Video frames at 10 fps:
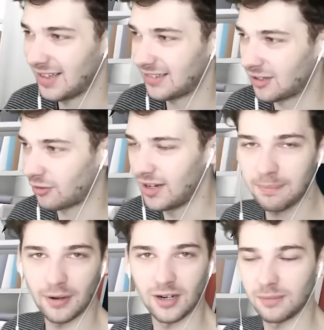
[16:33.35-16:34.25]
that's a
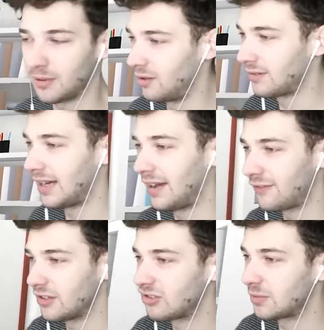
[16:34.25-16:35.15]
great perk, bro. Now I
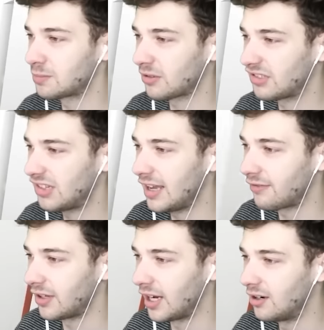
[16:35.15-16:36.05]
feel so much more
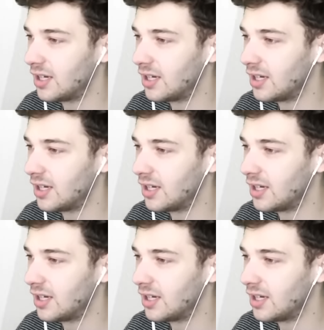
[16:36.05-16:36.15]
safe, you know?